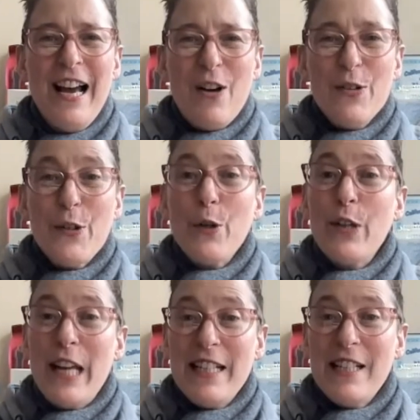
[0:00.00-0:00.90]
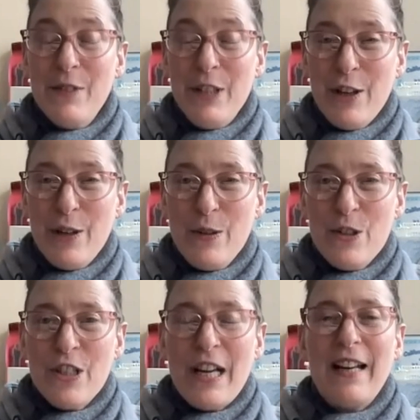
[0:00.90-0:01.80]
also creativity
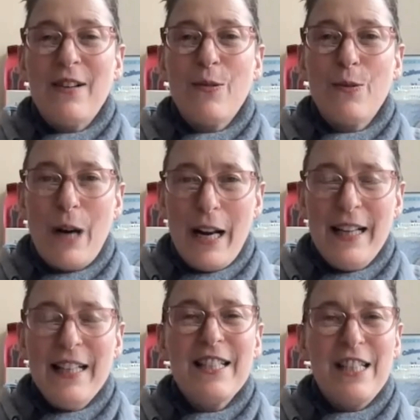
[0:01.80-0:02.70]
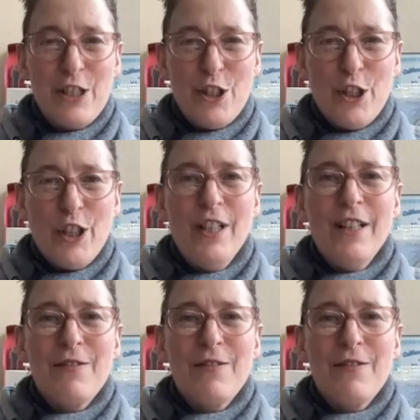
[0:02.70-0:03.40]
coach and writing teacher